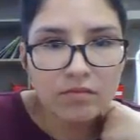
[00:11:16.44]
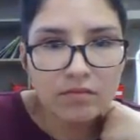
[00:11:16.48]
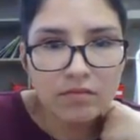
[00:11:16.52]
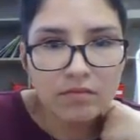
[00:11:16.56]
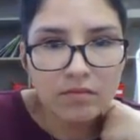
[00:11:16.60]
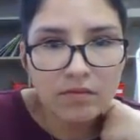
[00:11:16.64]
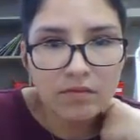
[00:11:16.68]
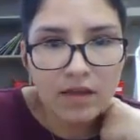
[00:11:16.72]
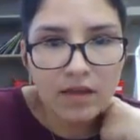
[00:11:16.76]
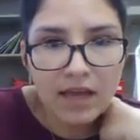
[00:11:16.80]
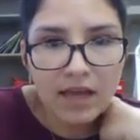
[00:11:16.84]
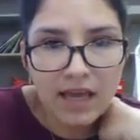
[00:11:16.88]

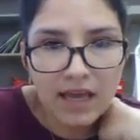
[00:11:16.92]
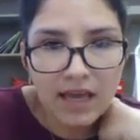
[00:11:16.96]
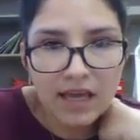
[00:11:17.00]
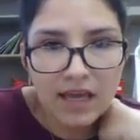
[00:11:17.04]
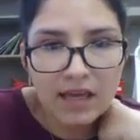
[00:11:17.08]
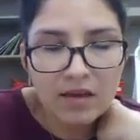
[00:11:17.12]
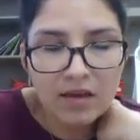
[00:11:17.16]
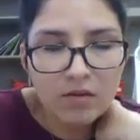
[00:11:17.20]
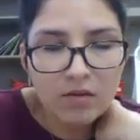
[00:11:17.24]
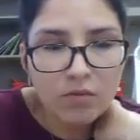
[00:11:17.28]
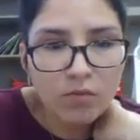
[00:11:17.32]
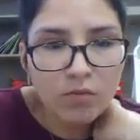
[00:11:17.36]
A.
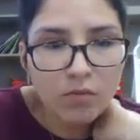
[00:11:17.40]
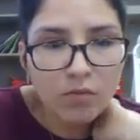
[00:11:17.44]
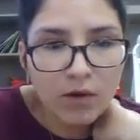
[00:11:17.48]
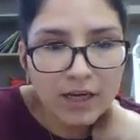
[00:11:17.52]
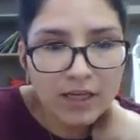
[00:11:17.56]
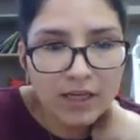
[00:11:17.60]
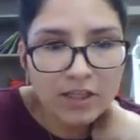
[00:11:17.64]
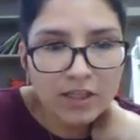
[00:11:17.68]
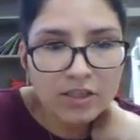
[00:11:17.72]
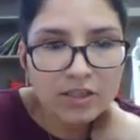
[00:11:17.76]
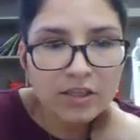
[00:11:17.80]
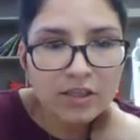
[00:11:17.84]

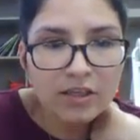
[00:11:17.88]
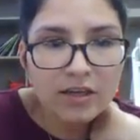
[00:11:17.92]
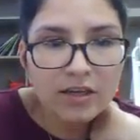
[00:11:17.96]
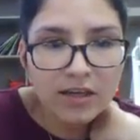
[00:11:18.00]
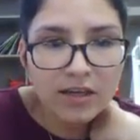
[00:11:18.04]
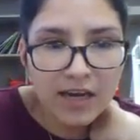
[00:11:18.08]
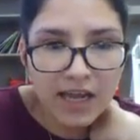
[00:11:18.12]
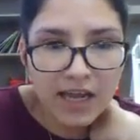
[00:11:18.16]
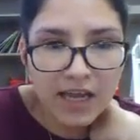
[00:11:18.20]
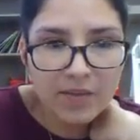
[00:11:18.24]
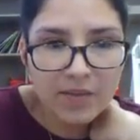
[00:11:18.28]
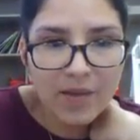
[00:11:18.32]
Which
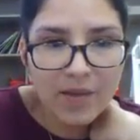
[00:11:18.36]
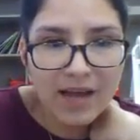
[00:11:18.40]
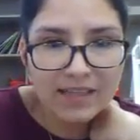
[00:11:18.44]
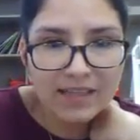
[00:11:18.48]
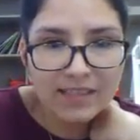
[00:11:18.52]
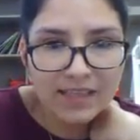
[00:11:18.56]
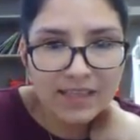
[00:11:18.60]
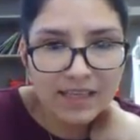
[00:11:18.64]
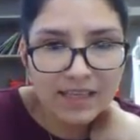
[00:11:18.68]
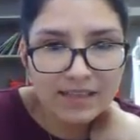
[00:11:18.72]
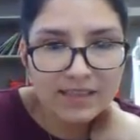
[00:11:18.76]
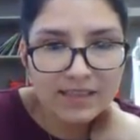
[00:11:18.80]
name has
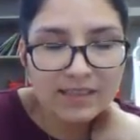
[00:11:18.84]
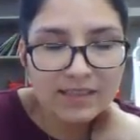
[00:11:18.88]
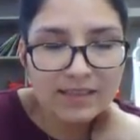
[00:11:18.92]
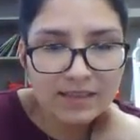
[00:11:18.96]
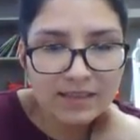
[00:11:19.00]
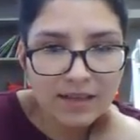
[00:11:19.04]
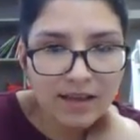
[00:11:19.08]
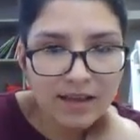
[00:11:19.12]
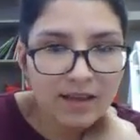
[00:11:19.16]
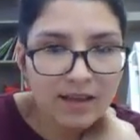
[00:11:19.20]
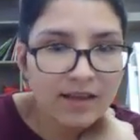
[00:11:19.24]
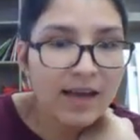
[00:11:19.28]
an
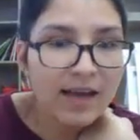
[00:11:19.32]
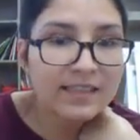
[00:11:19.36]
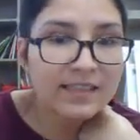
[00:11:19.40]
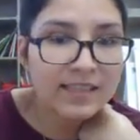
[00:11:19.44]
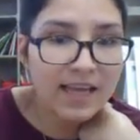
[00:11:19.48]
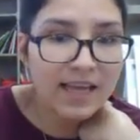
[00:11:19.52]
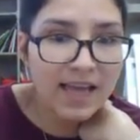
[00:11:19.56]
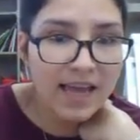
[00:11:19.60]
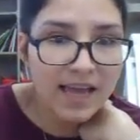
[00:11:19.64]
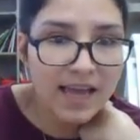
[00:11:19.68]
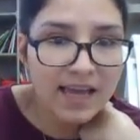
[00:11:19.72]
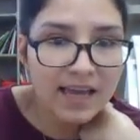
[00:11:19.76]

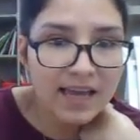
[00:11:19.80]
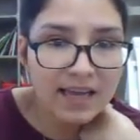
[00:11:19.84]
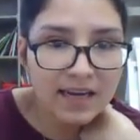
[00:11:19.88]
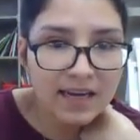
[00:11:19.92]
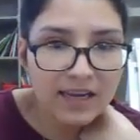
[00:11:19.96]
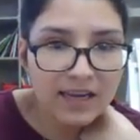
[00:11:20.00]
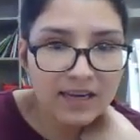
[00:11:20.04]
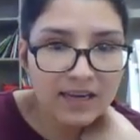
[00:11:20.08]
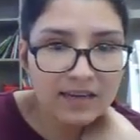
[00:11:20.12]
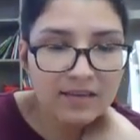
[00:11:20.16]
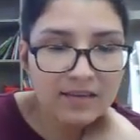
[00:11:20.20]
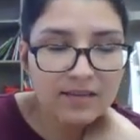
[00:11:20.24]
A in
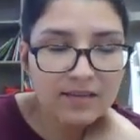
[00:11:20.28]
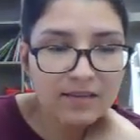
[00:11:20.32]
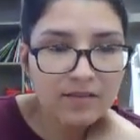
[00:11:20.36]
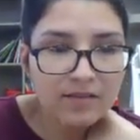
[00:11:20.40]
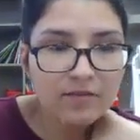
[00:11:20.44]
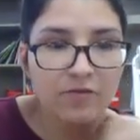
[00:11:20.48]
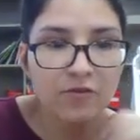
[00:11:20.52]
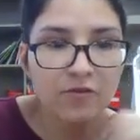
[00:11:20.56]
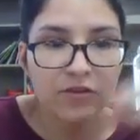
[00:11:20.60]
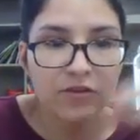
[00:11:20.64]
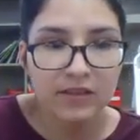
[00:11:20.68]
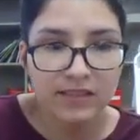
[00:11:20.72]
it
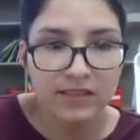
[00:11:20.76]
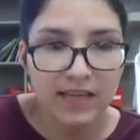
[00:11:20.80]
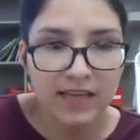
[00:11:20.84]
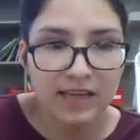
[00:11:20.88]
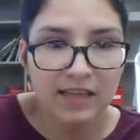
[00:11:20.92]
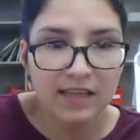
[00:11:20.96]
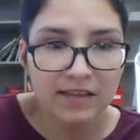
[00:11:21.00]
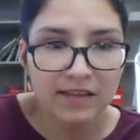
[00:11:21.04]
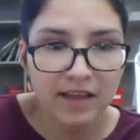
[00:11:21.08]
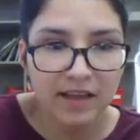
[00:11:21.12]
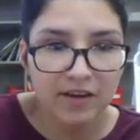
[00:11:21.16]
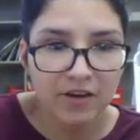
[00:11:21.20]
for the
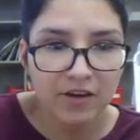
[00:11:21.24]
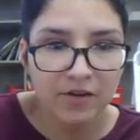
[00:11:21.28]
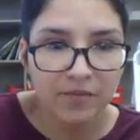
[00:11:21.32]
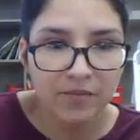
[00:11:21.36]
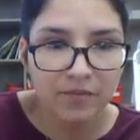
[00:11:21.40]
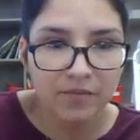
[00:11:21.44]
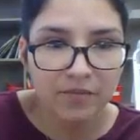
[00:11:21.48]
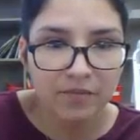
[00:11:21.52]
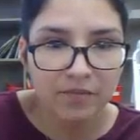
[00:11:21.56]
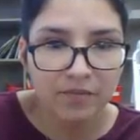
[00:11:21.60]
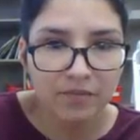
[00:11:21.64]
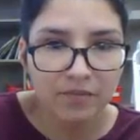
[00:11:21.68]
second letter?
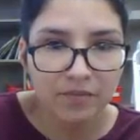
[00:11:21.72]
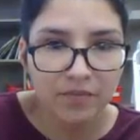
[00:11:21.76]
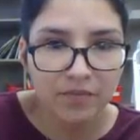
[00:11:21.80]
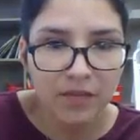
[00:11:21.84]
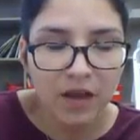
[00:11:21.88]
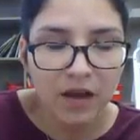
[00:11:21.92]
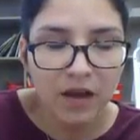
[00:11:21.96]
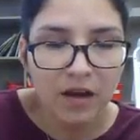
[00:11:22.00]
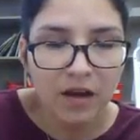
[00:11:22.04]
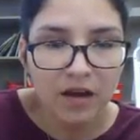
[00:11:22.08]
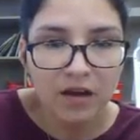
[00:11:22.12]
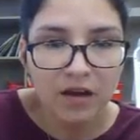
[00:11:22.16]

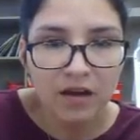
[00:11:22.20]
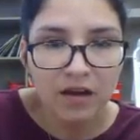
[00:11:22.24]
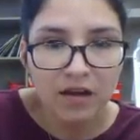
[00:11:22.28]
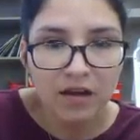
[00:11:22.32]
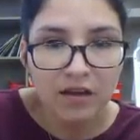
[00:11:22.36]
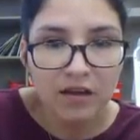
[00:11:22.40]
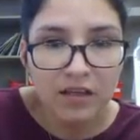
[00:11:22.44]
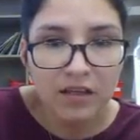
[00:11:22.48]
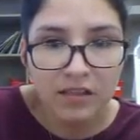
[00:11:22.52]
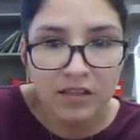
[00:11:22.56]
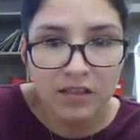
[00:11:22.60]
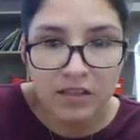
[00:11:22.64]

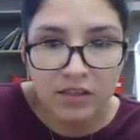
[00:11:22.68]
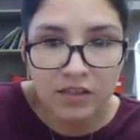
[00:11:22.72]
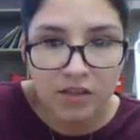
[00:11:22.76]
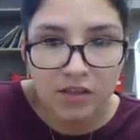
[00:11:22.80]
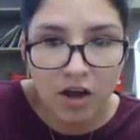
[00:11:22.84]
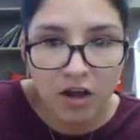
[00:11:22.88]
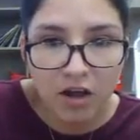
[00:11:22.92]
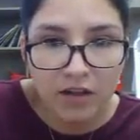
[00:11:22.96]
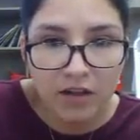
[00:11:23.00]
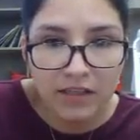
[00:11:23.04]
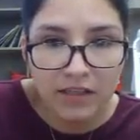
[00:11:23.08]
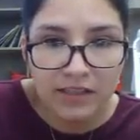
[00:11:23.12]

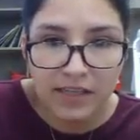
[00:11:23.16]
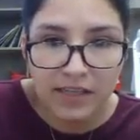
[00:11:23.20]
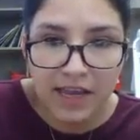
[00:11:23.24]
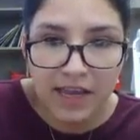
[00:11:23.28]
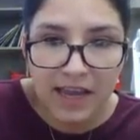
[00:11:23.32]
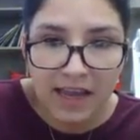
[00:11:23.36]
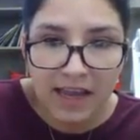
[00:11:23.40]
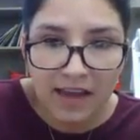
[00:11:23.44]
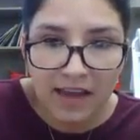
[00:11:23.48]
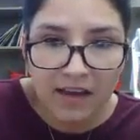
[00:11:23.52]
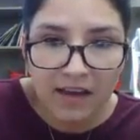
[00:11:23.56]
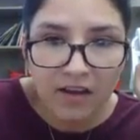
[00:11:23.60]
Casales
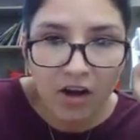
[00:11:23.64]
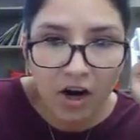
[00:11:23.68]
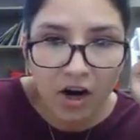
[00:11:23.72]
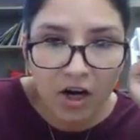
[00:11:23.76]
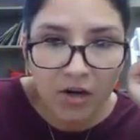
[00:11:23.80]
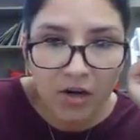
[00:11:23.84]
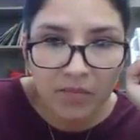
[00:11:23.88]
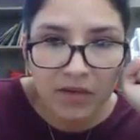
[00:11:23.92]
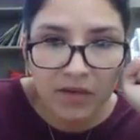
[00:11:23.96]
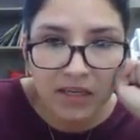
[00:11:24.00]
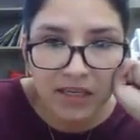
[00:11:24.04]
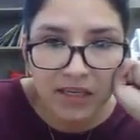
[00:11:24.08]
and
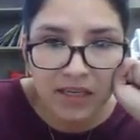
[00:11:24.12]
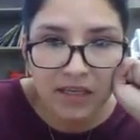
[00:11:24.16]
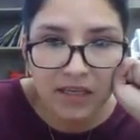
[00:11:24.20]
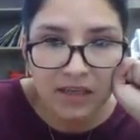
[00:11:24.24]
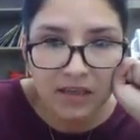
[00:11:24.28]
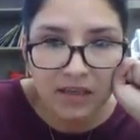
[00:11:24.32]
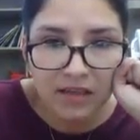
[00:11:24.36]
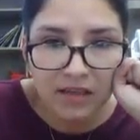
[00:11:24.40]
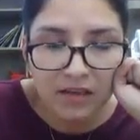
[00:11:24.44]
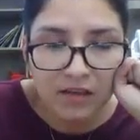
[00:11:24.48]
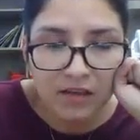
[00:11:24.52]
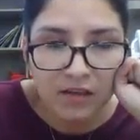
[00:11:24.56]
Carmody.
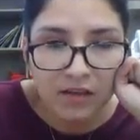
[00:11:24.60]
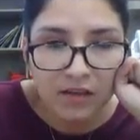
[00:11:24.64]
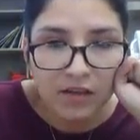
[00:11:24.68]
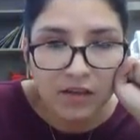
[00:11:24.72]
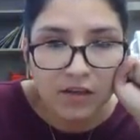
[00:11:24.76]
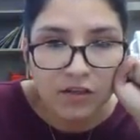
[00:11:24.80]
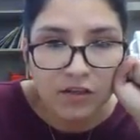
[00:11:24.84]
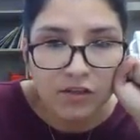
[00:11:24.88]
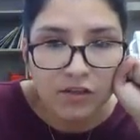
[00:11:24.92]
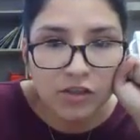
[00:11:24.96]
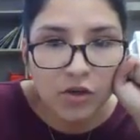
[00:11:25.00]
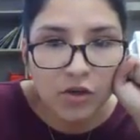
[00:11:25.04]

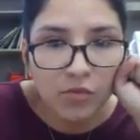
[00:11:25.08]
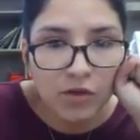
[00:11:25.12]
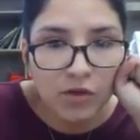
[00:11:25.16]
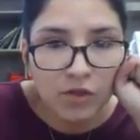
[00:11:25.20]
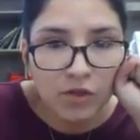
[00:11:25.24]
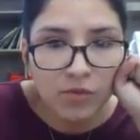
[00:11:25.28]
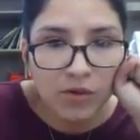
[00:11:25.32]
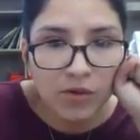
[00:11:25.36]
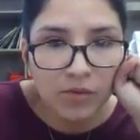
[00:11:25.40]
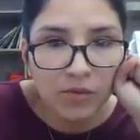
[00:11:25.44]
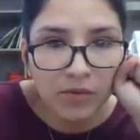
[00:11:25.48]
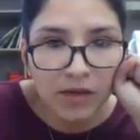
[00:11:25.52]
So which
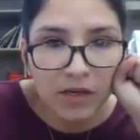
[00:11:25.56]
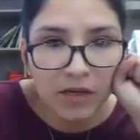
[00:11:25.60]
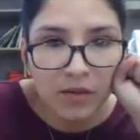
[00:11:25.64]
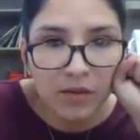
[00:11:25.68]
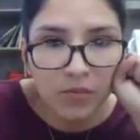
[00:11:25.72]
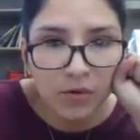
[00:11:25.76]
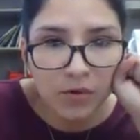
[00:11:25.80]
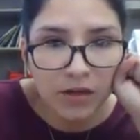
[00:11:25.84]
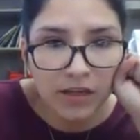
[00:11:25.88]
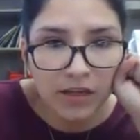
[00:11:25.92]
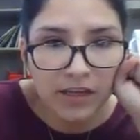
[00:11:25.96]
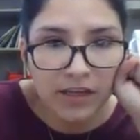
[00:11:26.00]
one are we going to
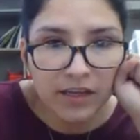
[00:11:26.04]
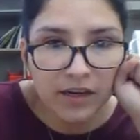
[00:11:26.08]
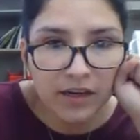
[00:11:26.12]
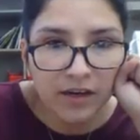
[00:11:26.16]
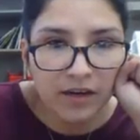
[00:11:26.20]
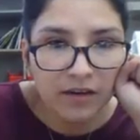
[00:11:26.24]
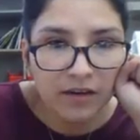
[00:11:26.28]
put here?